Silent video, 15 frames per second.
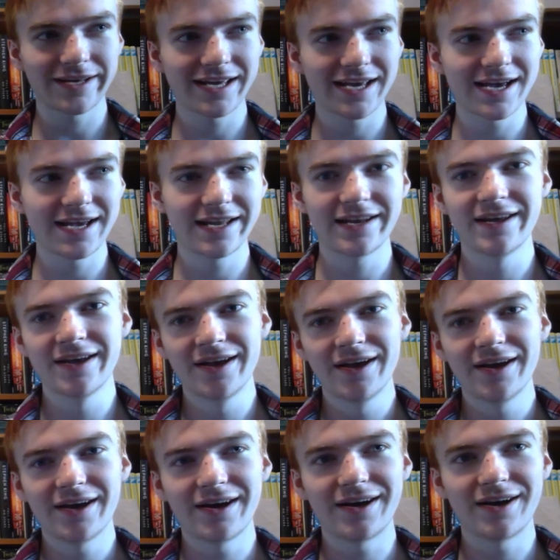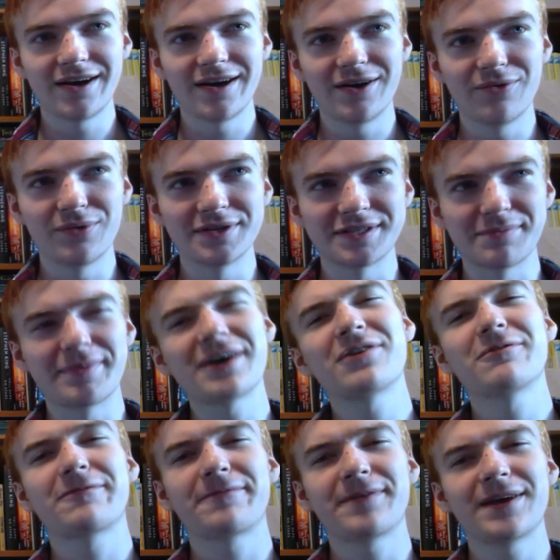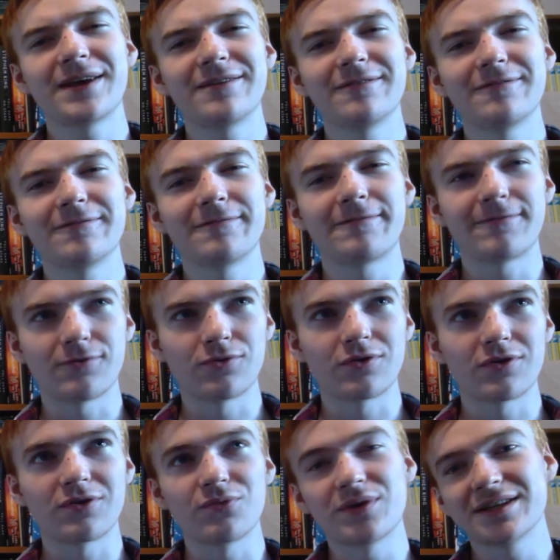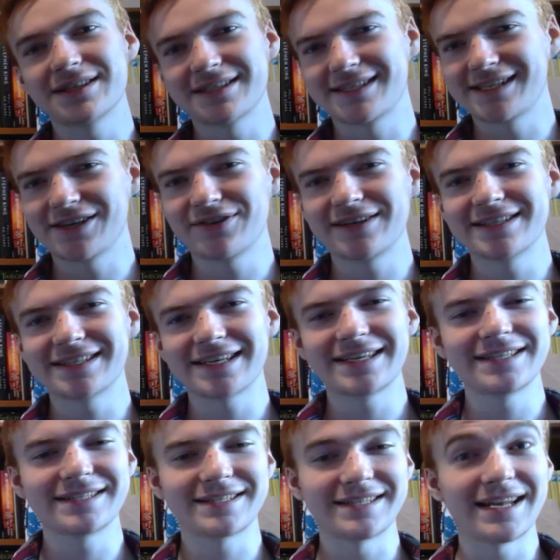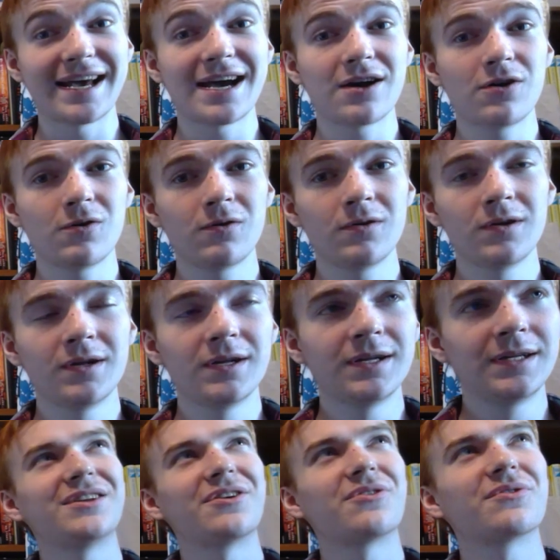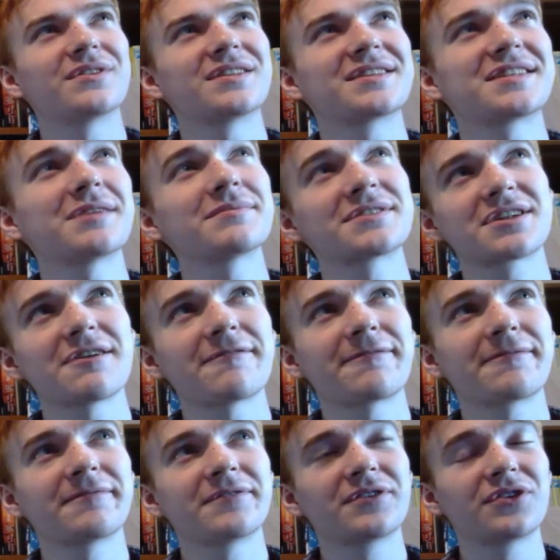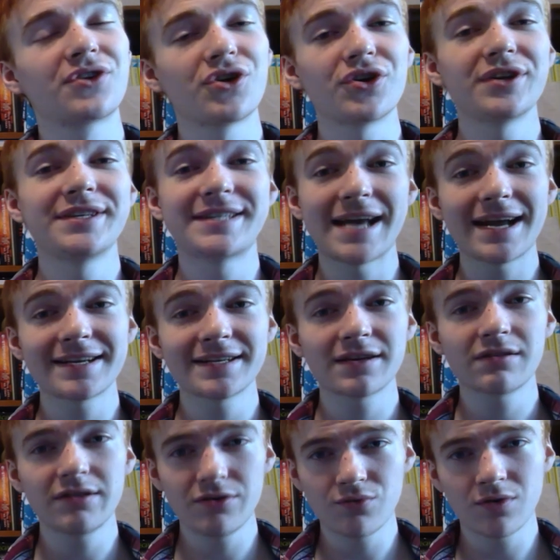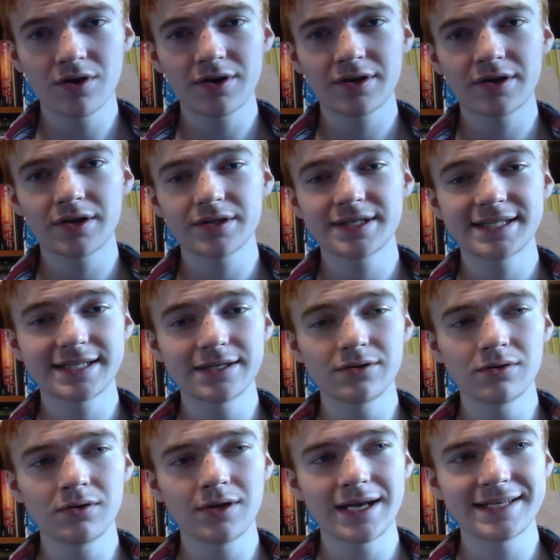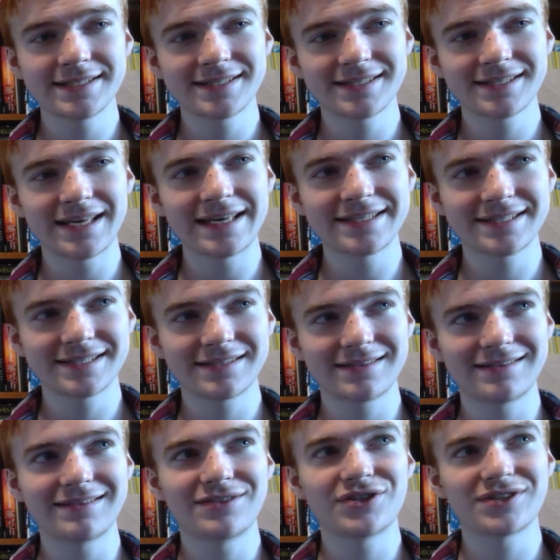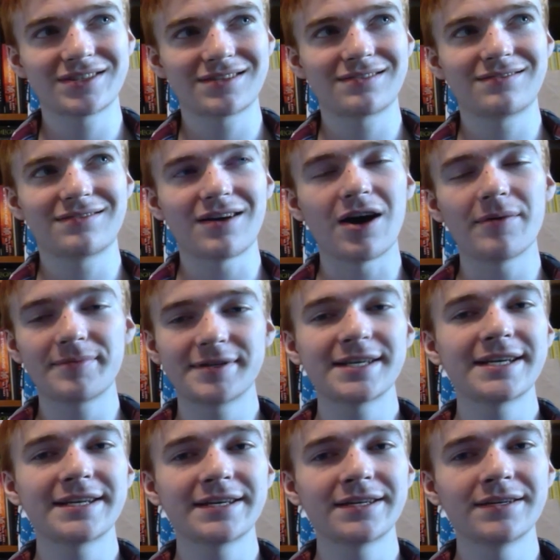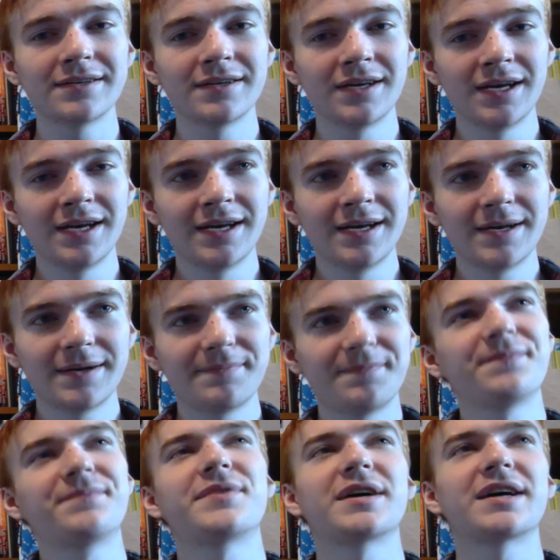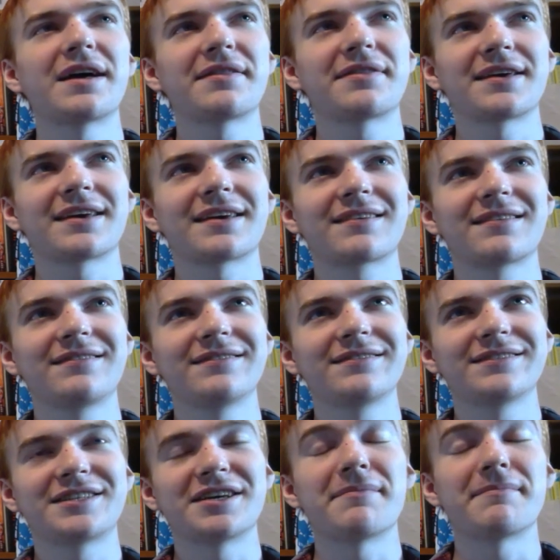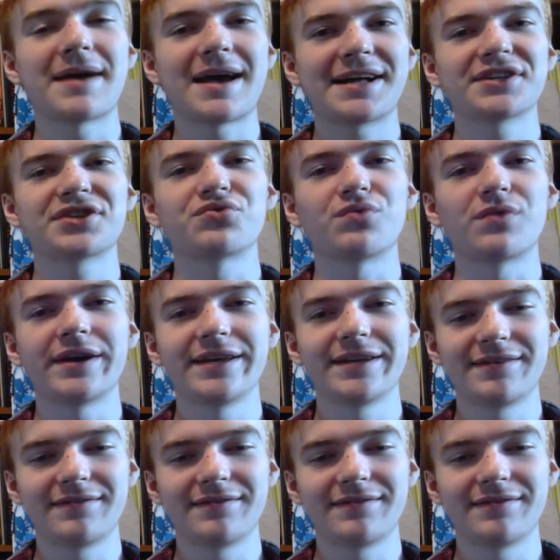Cat, was a better fit for what the series is now. Now, some stuff could technically work still as just updated, but I think to match what